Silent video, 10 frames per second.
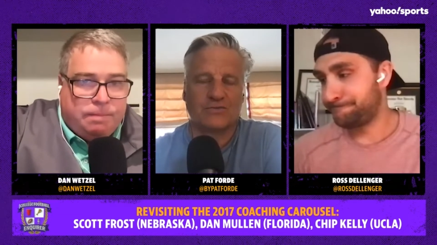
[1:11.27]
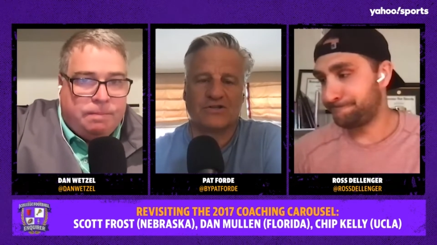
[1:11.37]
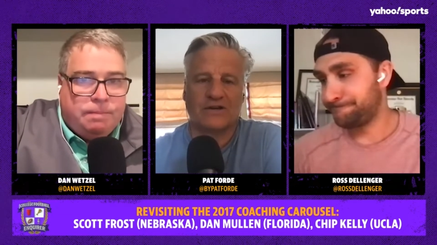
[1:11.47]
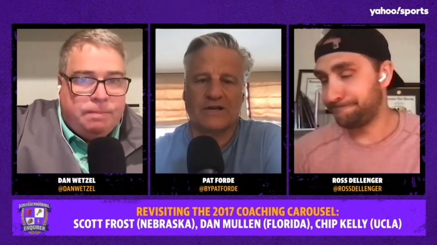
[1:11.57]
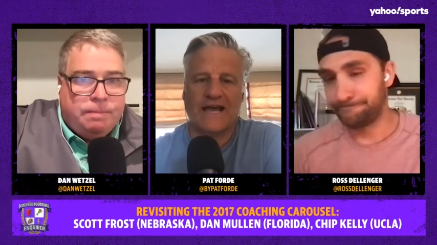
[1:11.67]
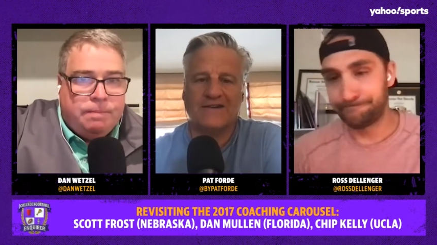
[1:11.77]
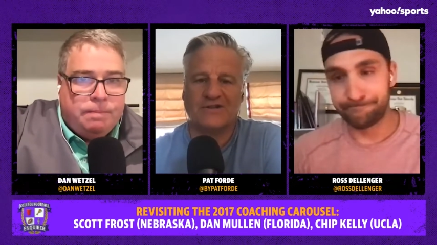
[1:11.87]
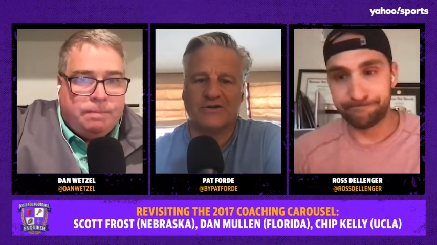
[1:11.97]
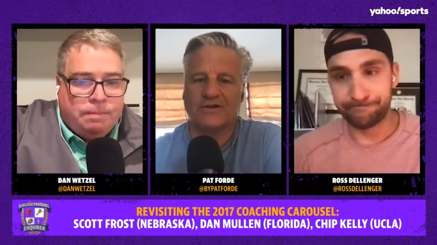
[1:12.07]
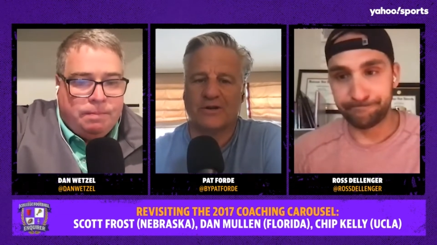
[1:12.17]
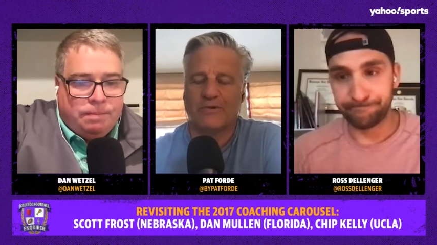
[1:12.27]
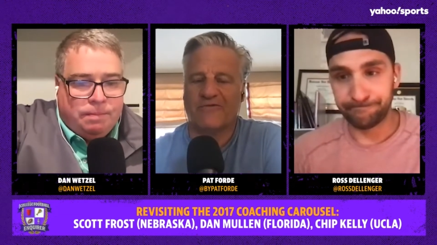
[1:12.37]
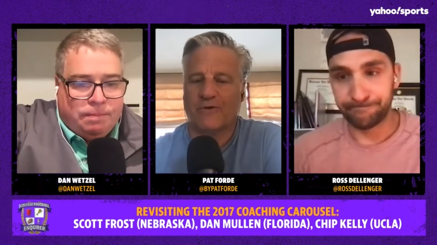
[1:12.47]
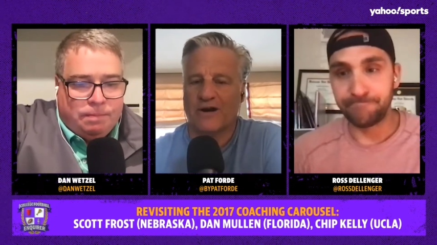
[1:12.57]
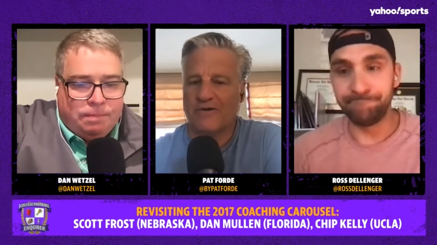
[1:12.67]
Speaker 1: Was last year or the year
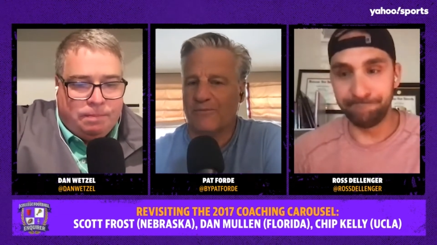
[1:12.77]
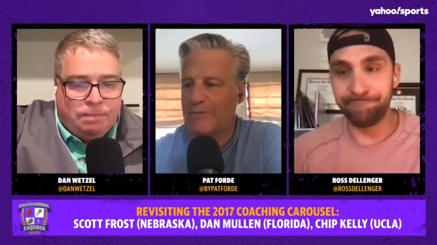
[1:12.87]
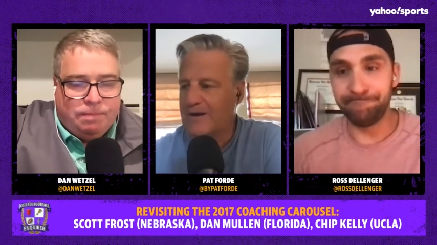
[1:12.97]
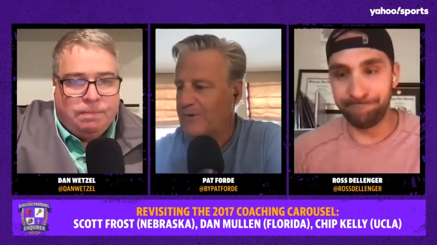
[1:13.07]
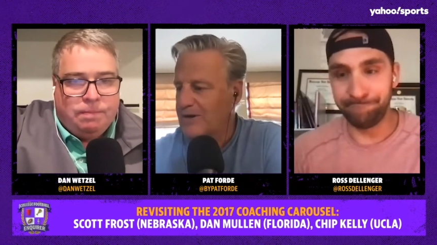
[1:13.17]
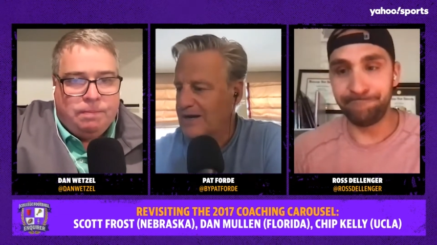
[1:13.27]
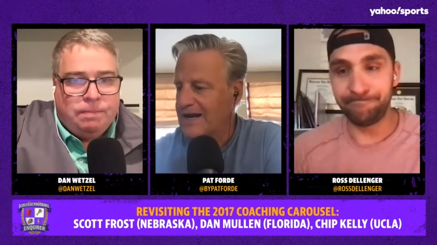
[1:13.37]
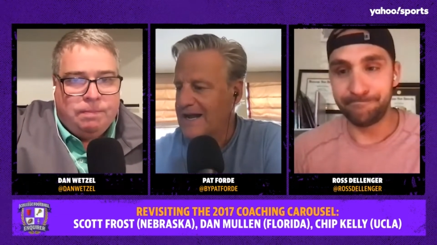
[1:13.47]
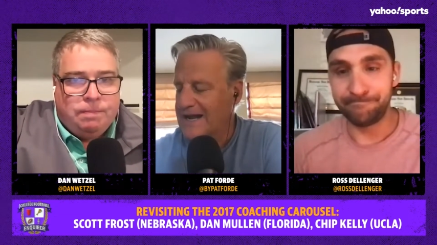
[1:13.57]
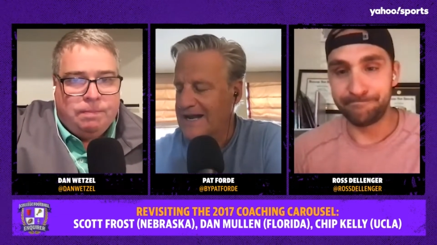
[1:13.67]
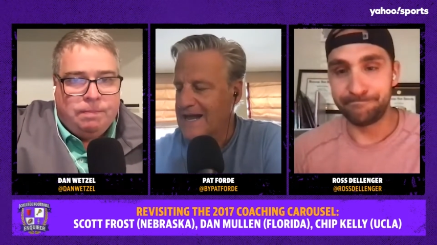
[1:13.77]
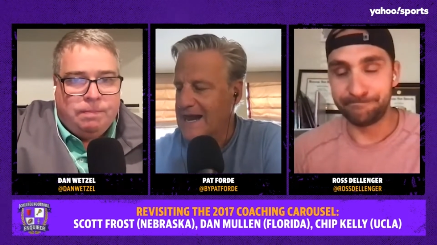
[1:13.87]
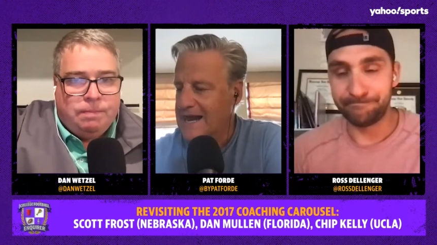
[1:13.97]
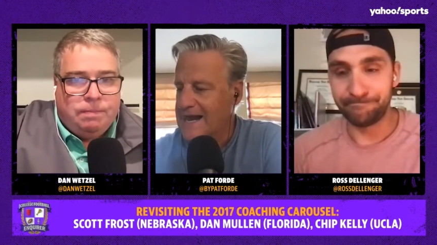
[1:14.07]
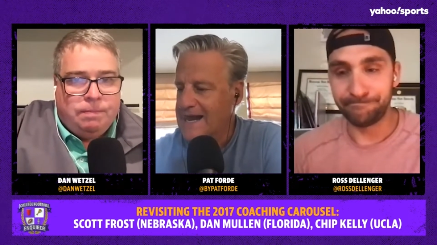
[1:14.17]
before? I don't remember. Mm-hmm. And,